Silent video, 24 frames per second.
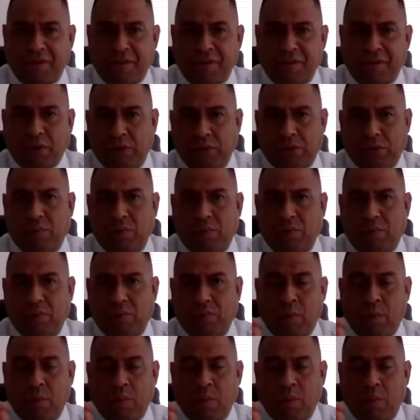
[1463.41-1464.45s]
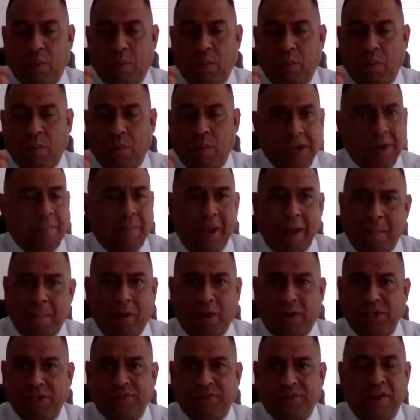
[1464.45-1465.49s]
There's nothing that's
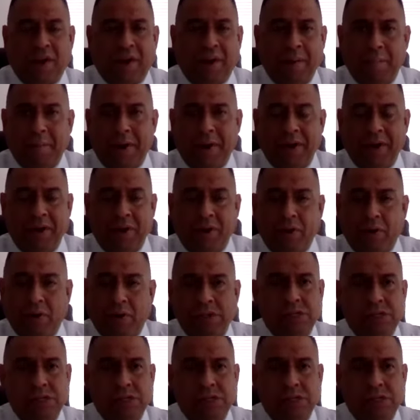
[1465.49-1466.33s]
difficult to what we do.